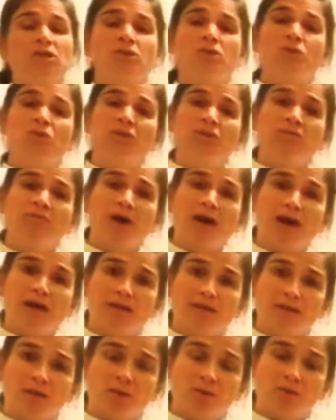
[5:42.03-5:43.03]
You
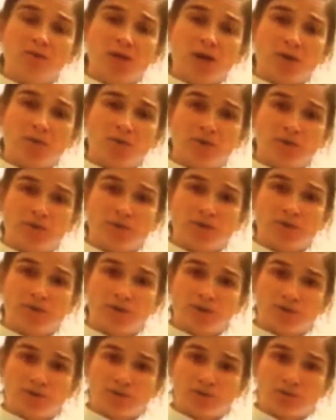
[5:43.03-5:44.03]
divide those hours
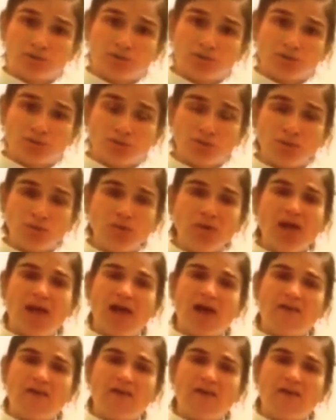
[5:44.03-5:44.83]
into 2,